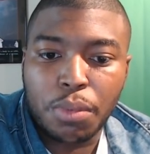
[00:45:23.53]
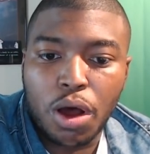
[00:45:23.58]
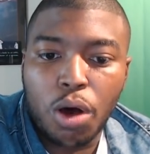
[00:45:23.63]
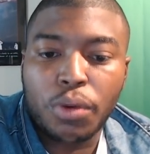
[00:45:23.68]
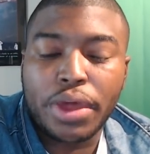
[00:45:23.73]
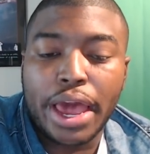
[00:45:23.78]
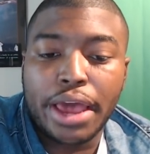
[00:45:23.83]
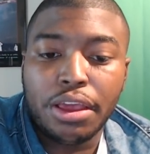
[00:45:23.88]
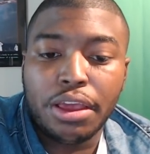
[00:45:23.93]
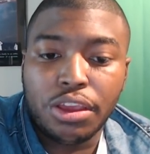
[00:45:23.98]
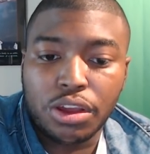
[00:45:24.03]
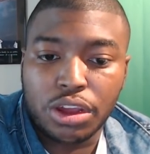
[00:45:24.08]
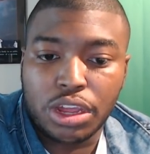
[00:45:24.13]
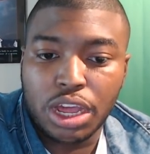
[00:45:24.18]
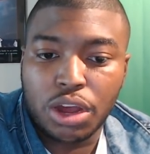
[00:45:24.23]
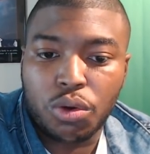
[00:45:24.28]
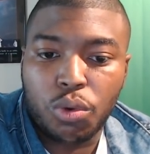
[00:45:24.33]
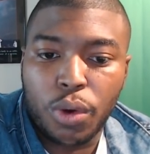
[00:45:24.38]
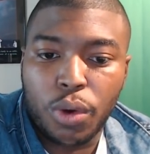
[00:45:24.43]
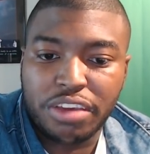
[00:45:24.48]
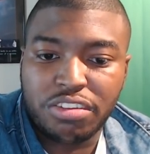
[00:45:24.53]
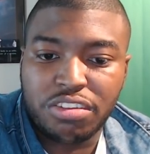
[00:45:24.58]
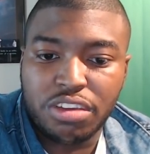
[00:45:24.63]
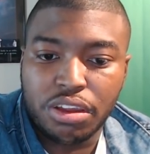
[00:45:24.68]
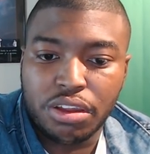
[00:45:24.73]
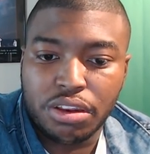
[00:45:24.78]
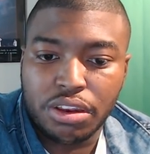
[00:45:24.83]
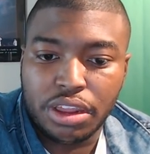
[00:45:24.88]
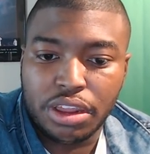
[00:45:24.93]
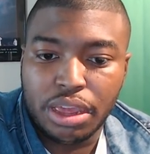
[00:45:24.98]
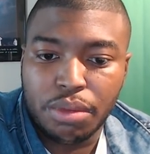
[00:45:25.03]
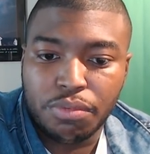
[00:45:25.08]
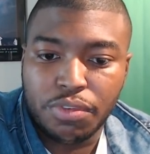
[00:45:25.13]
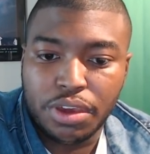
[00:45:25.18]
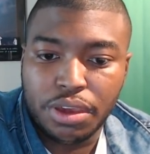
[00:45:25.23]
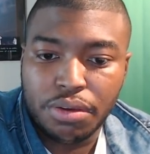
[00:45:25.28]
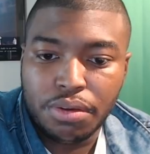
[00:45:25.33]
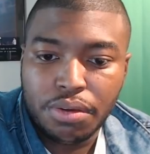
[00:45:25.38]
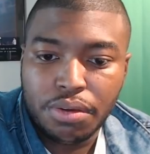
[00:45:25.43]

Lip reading: Okay, good question, DMV.